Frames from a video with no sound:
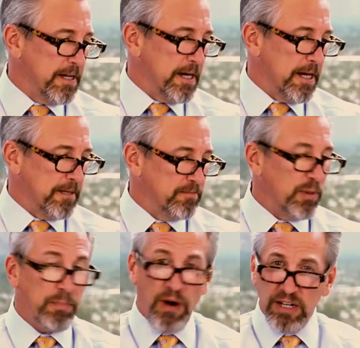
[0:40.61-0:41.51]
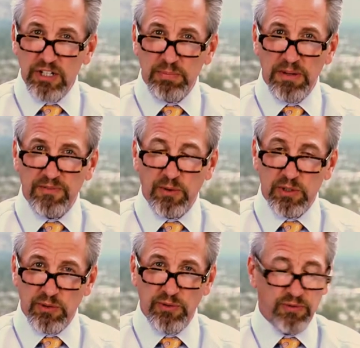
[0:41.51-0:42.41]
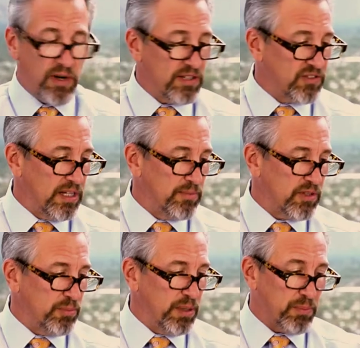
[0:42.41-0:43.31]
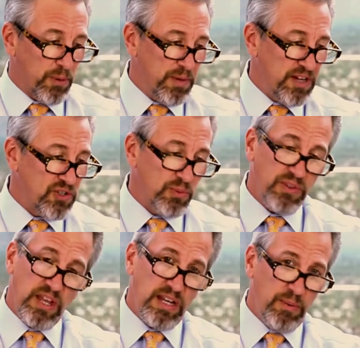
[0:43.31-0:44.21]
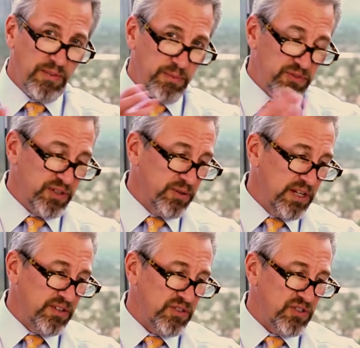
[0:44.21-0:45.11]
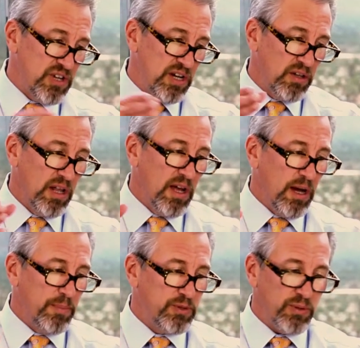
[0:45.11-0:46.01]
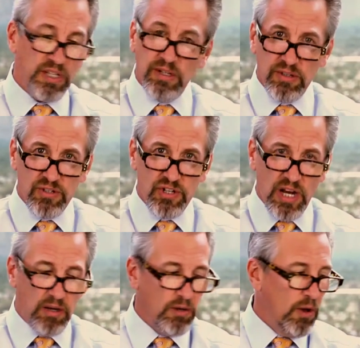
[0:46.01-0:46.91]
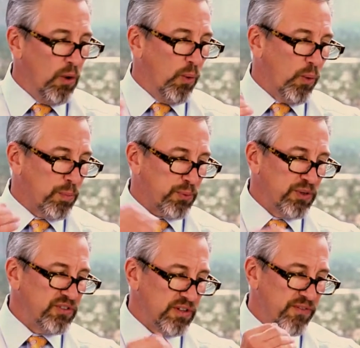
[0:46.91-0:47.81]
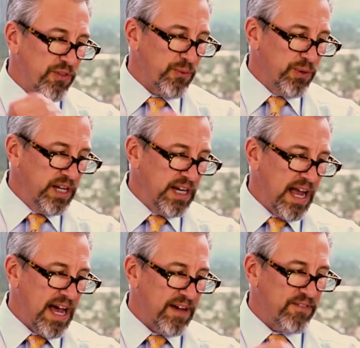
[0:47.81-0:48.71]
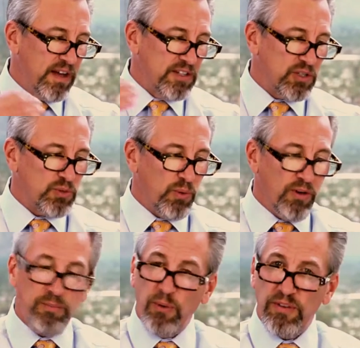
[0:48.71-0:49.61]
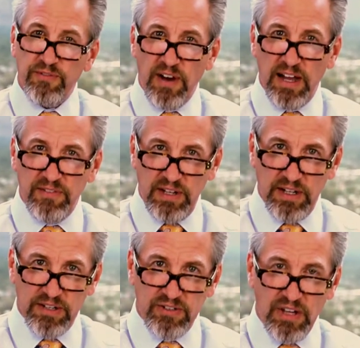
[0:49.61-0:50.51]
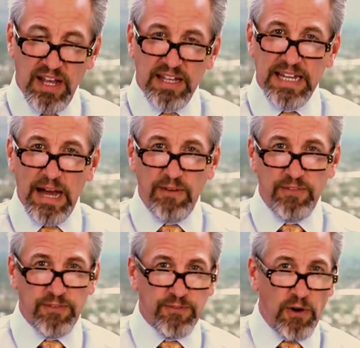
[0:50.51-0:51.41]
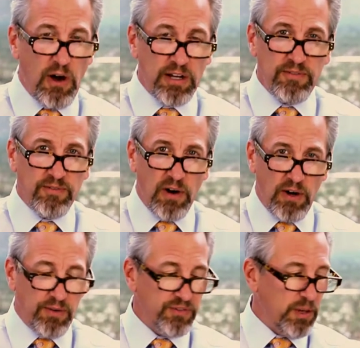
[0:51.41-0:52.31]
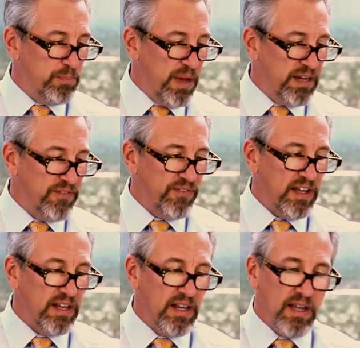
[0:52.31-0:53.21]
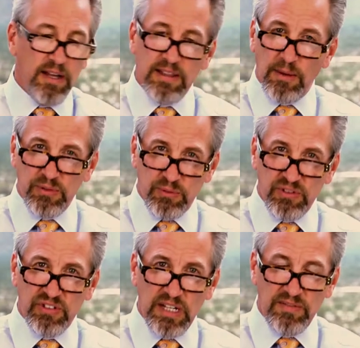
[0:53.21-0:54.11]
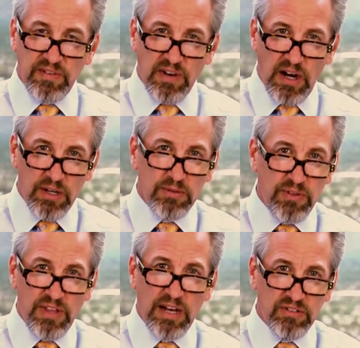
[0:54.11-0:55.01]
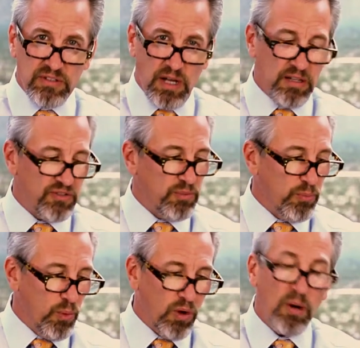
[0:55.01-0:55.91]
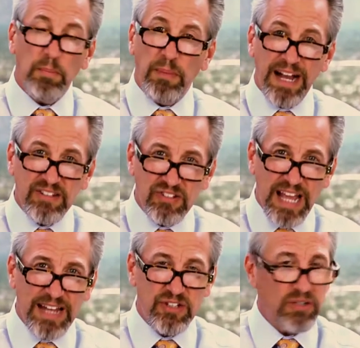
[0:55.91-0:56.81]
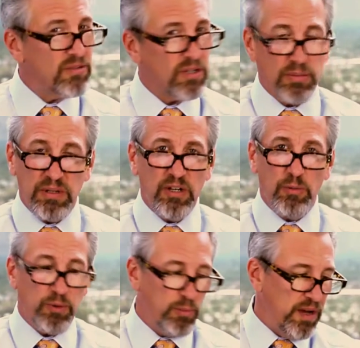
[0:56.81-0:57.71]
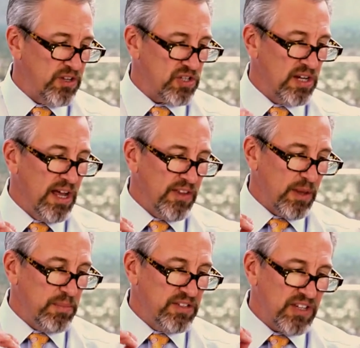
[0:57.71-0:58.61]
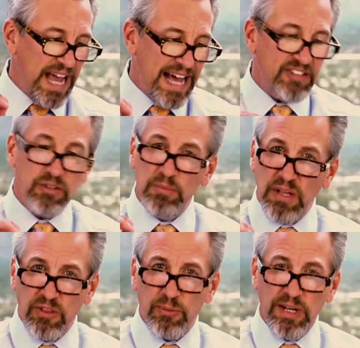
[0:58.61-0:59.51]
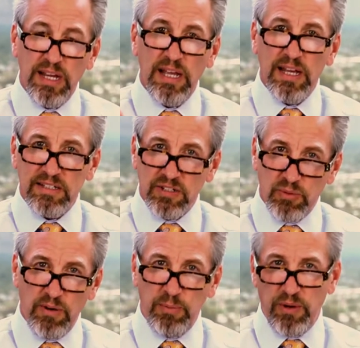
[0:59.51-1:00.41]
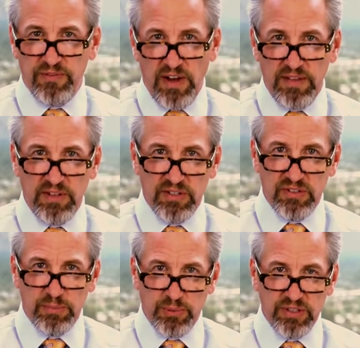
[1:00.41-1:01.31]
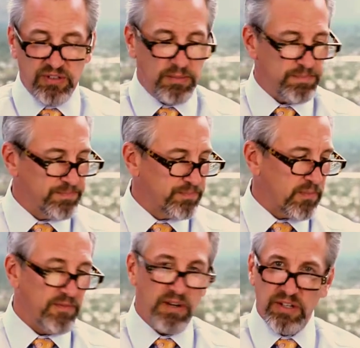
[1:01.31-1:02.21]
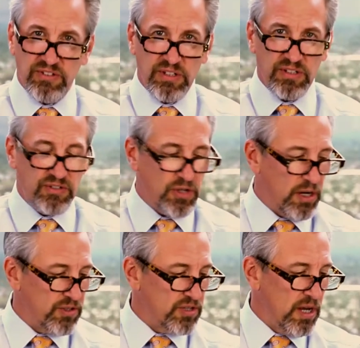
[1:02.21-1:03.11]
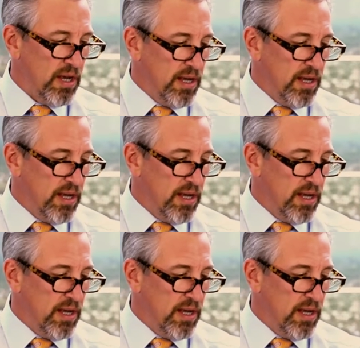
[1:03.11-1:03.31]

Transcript: Um, the punishment for true fraud schemes can be probation with anywhere from zero days in jail up to a year in jail or prison of three and a half to 12.5 years. Now, if the fraud involves a benefit that was received of $100,000 or more, by statute, there can be no probation. That means it has to be three to 12.5 years in prison. Very serious charge.